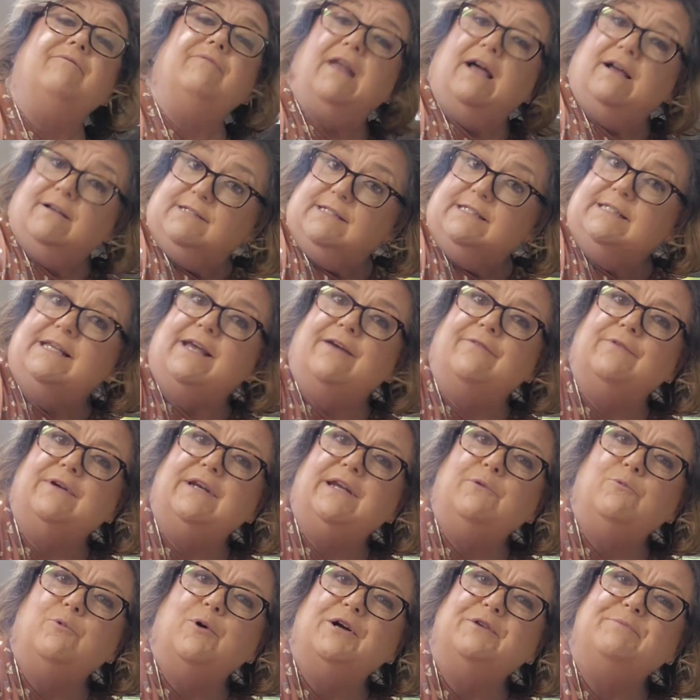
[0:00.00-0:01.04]
I've lost
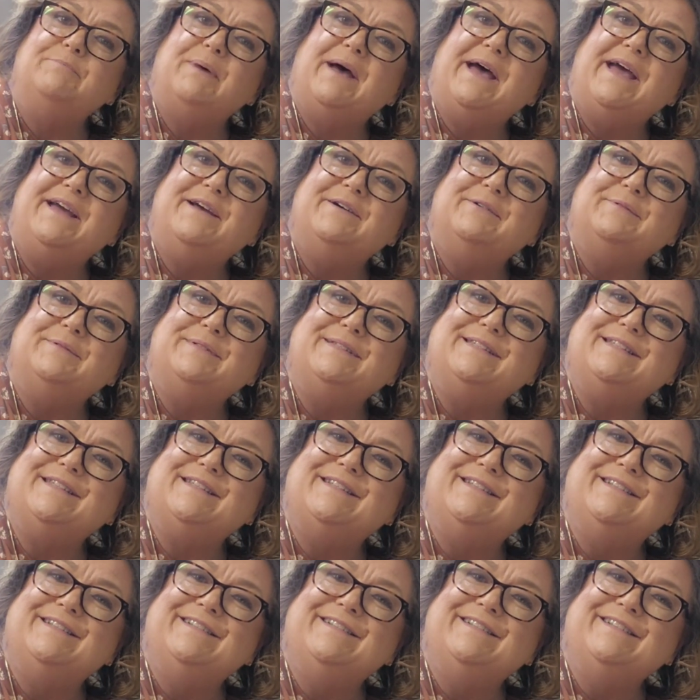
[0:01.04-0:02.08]
71
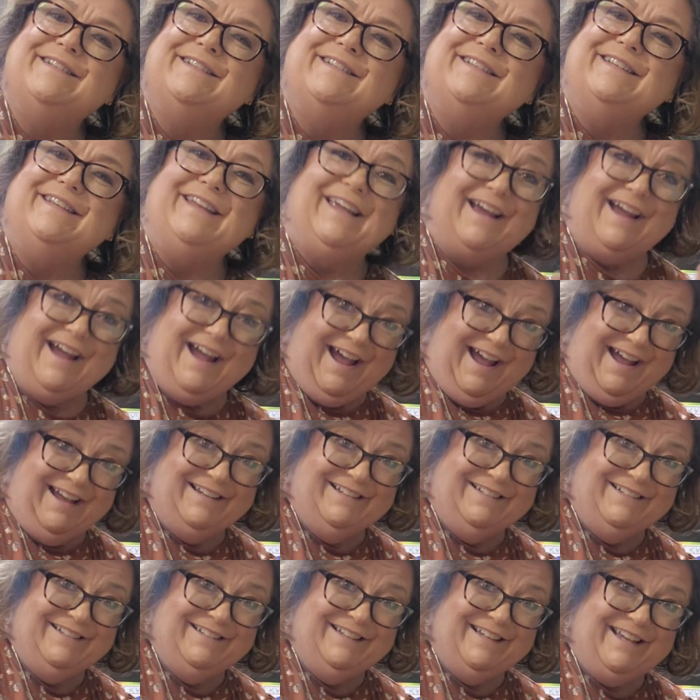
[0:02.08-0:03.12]
pounds.
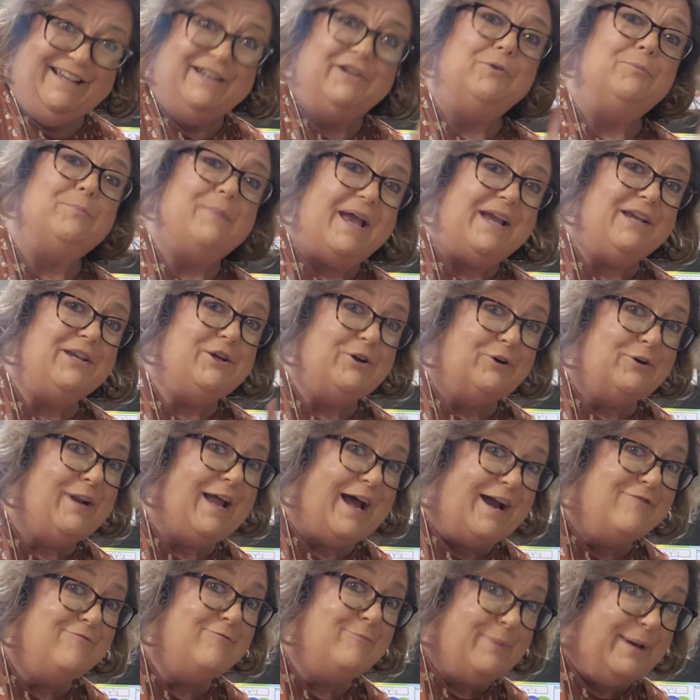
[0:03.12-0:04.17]
Yeah, it'll make
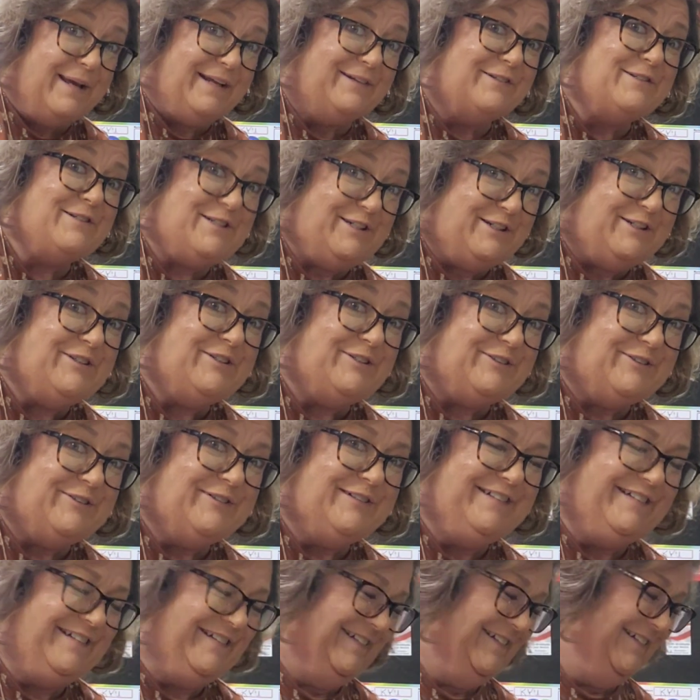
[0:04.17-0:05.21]
your life better
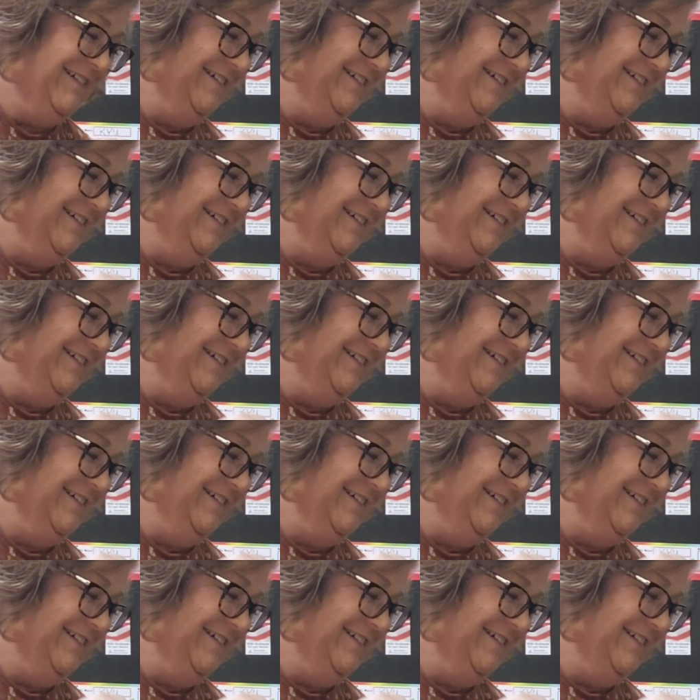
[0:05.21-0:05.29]
too.